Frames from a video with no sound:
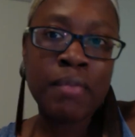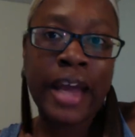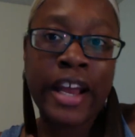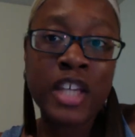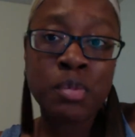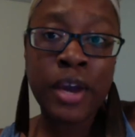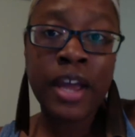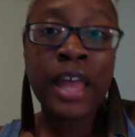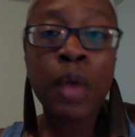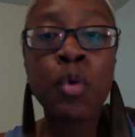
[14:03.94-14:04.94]
Badass
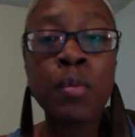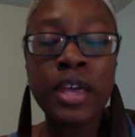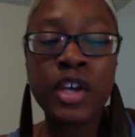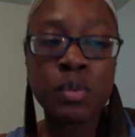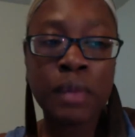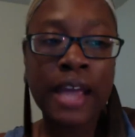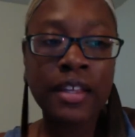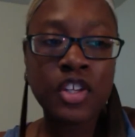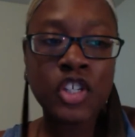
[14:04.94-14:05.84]
brand that will be expanded.